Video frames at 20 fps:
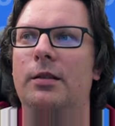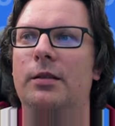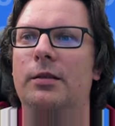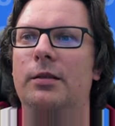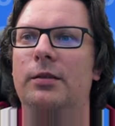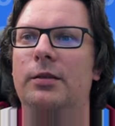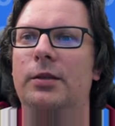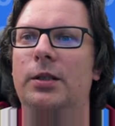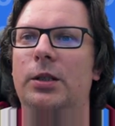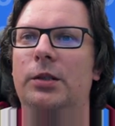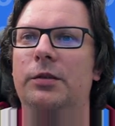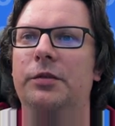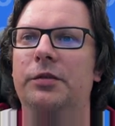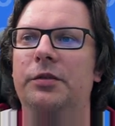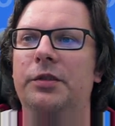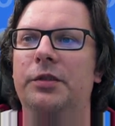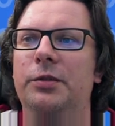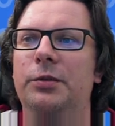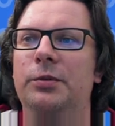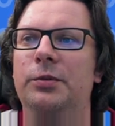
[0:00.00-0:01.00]
On the
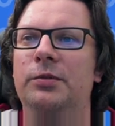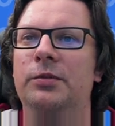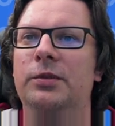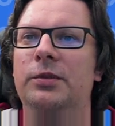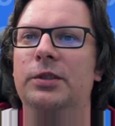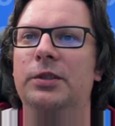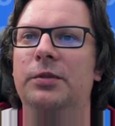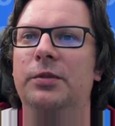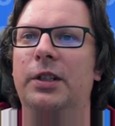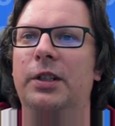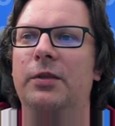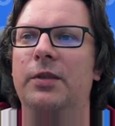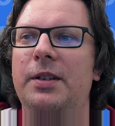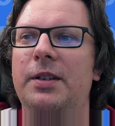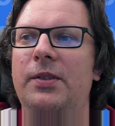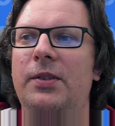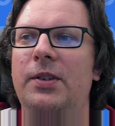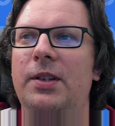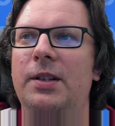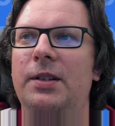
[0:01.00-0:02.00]
overview, no
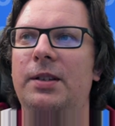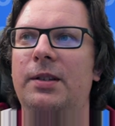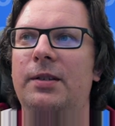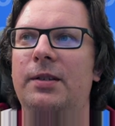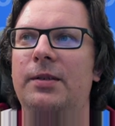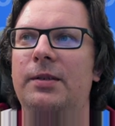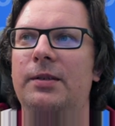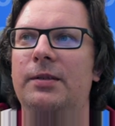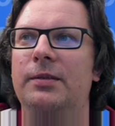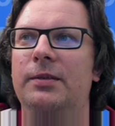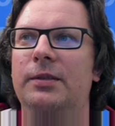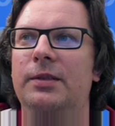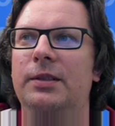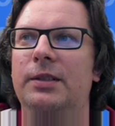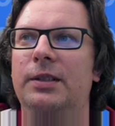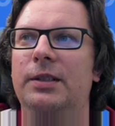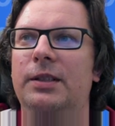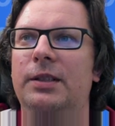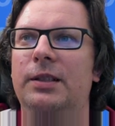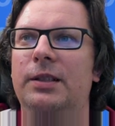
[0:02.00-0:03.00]
request yet.
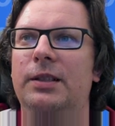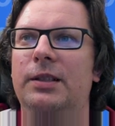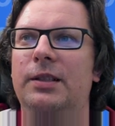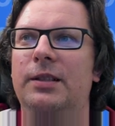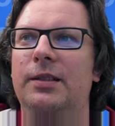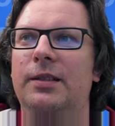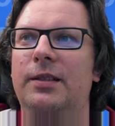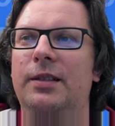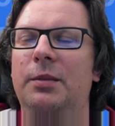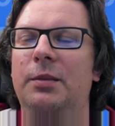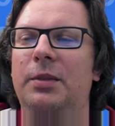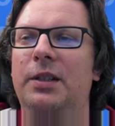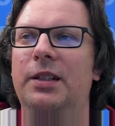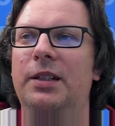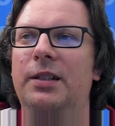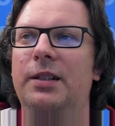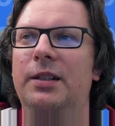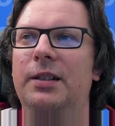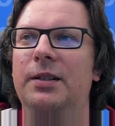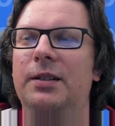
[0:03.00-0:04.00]
Some
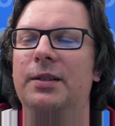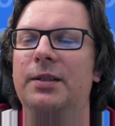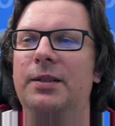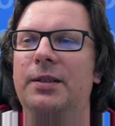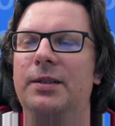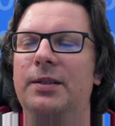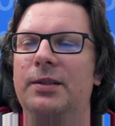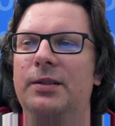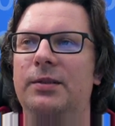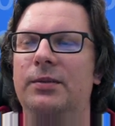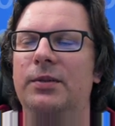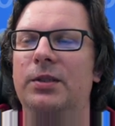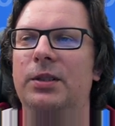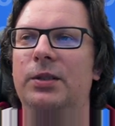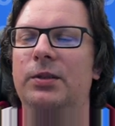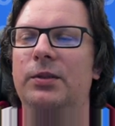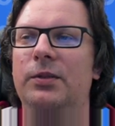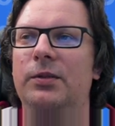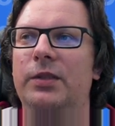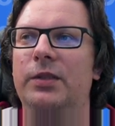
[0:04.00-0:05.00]
details of the
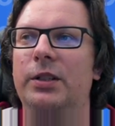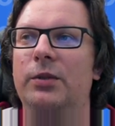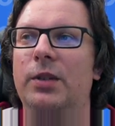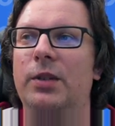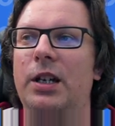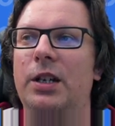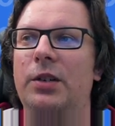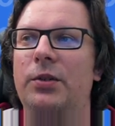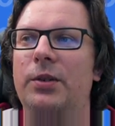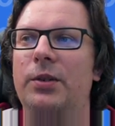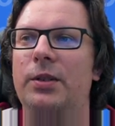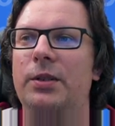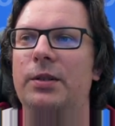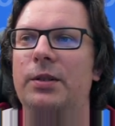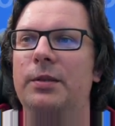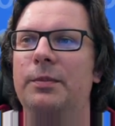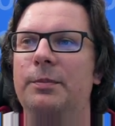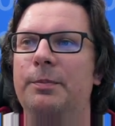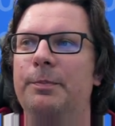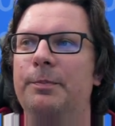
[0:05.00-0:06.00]

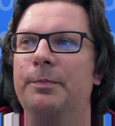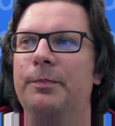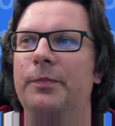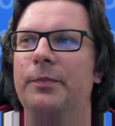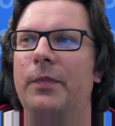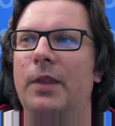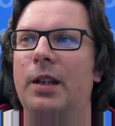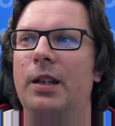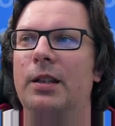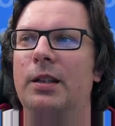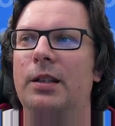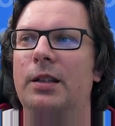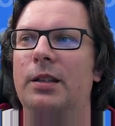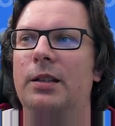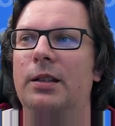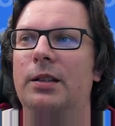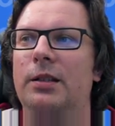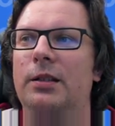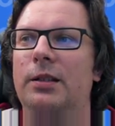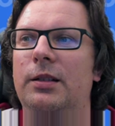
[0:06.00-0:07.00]
configuration.
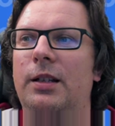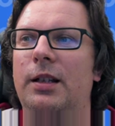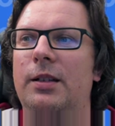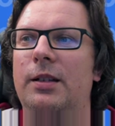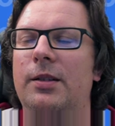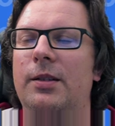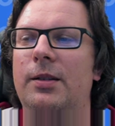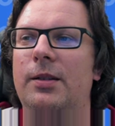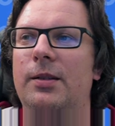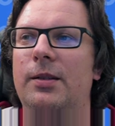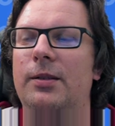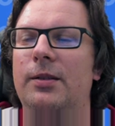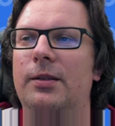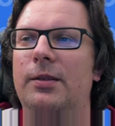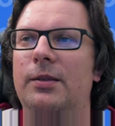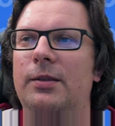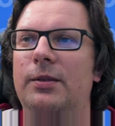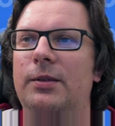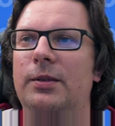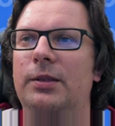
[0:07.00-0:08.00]
That's
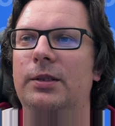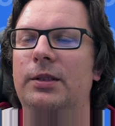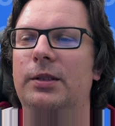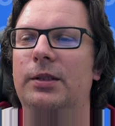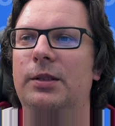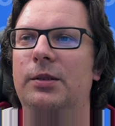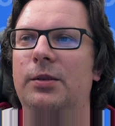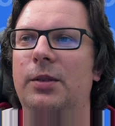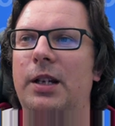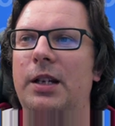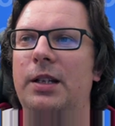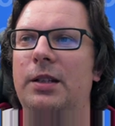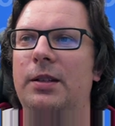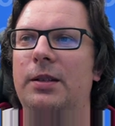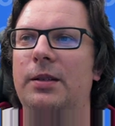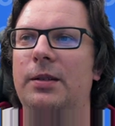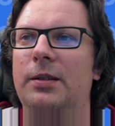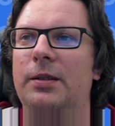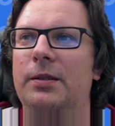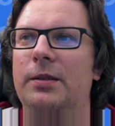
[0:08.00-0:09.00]
all
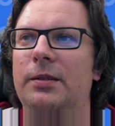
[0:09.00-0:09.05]
great.